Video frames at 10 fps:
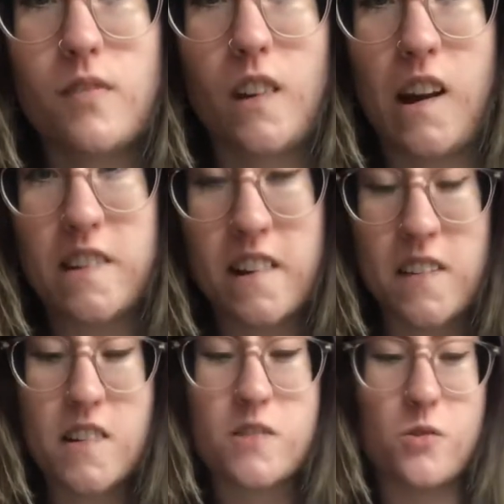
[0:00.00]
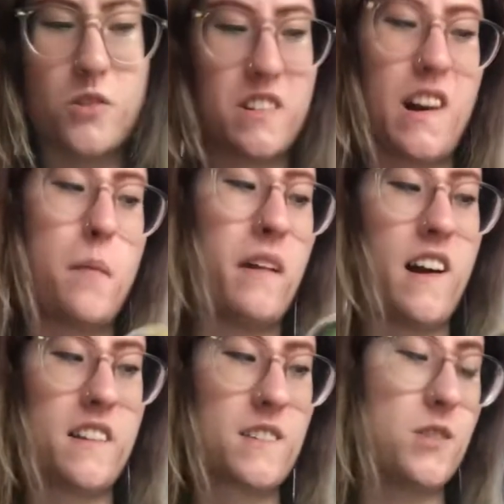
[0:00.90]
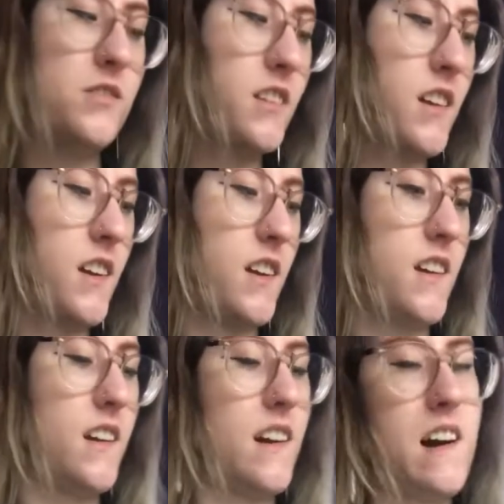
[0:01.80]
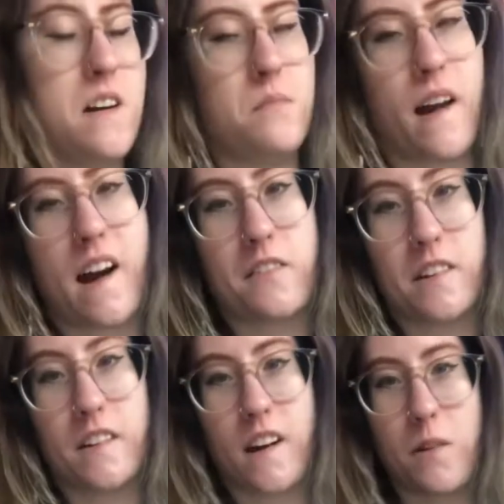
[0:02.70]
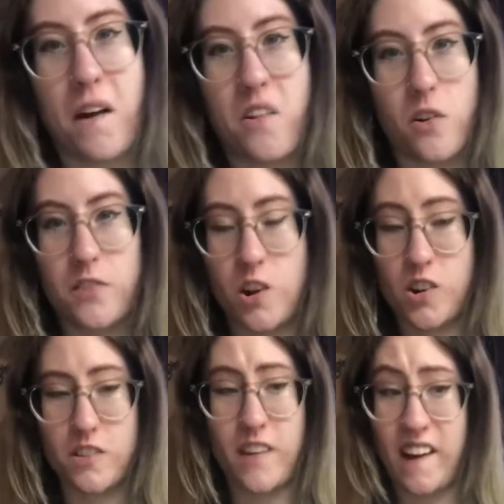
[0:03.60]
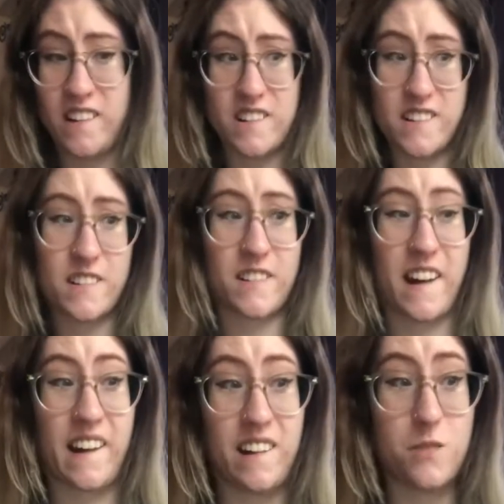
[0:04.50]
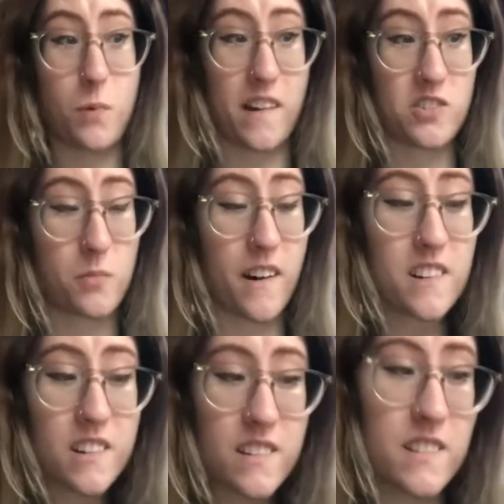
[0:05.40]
I used to eat this all the time in high school. Um, I haven't, I went off yogurt for ages because I ate it way too much.